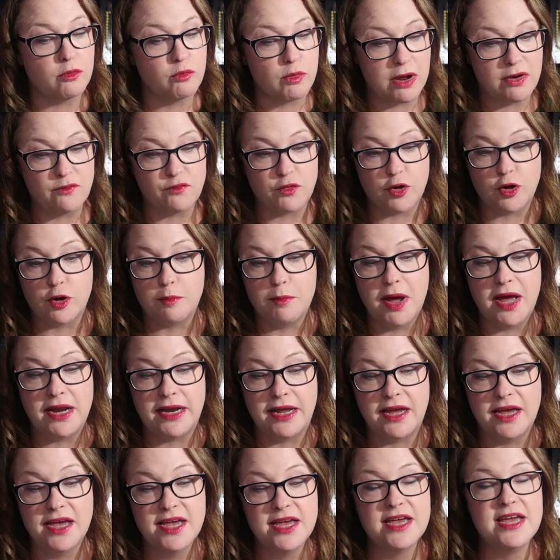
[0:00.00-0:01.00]
a run for her
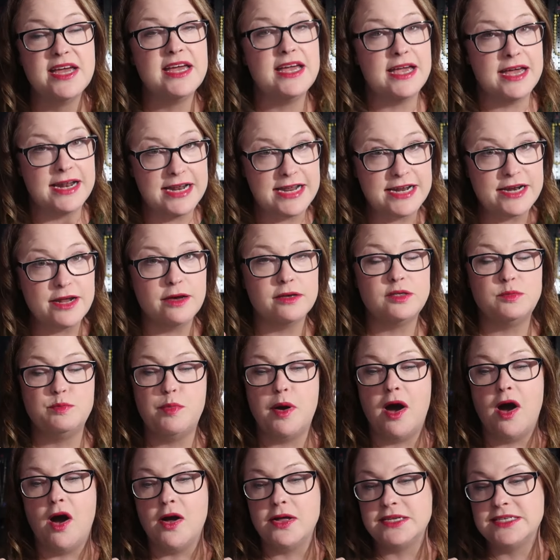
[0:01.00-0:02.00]
money, and he knows
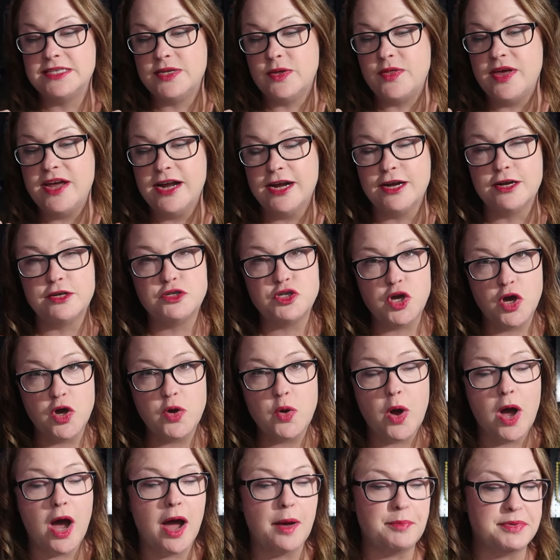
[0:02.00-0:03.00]
ball. So they are
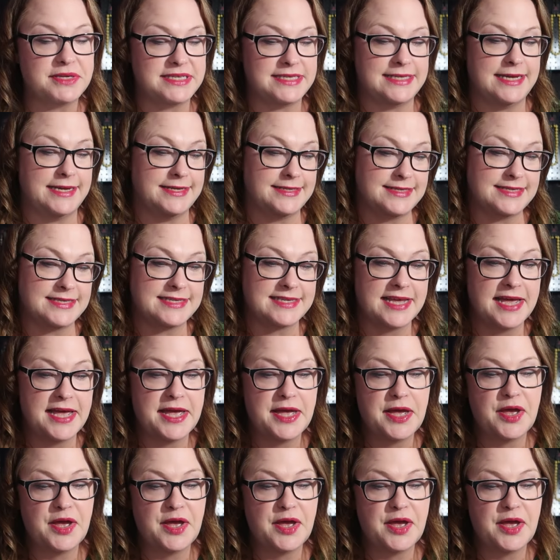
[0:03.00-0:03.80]
total opposites.